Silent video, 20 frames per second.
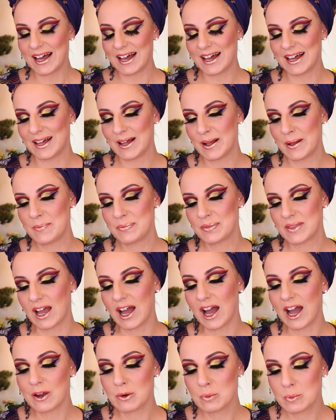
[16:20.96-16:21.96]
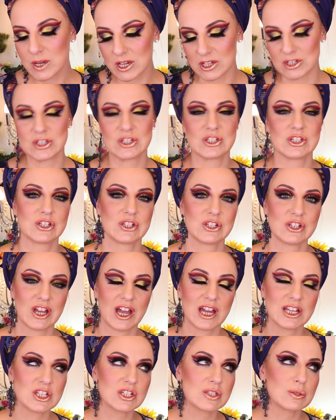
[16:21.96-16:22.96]

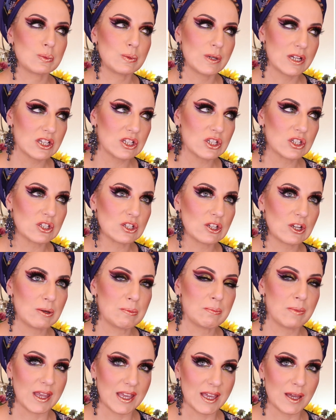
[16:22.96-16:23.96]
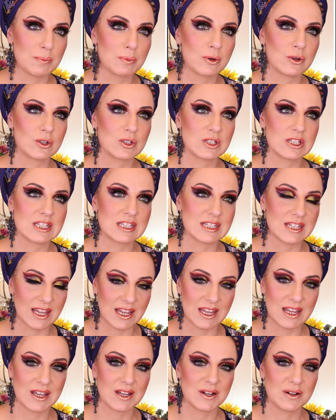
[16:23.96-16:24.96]
I just wish makeup could
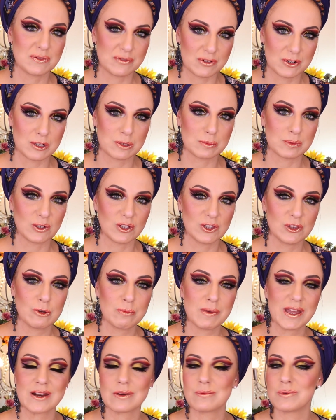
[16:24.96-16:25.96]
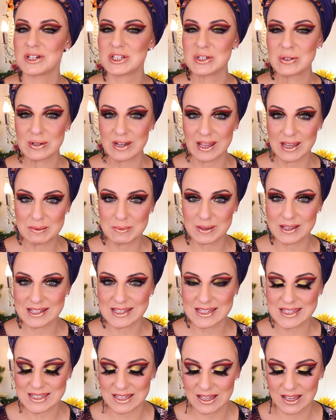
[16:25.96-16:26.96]
stay affordable, no matter what your name
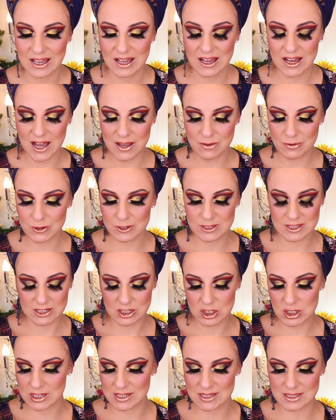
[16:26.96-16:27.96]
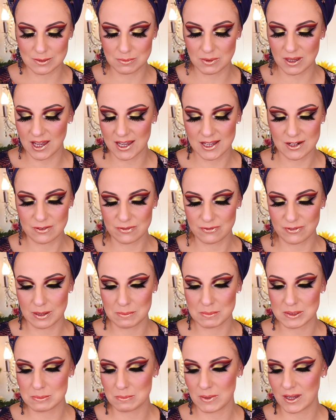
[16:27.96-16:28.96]
is. I've heard that she's some kind of
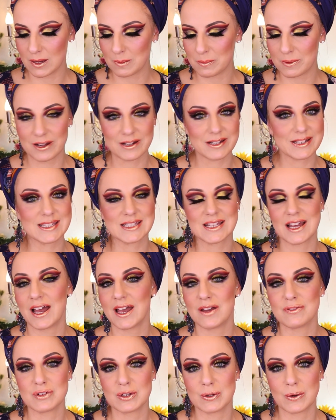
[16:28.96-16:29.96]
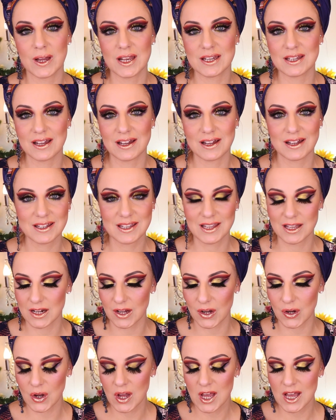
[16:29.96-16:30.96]
famous makeup artist. I have no idea, you
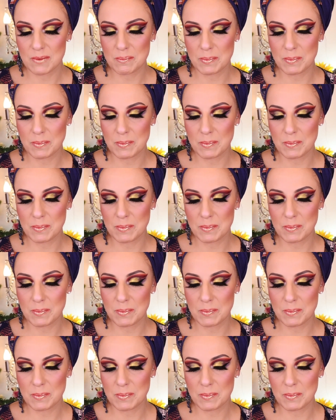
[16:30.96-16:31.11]
know?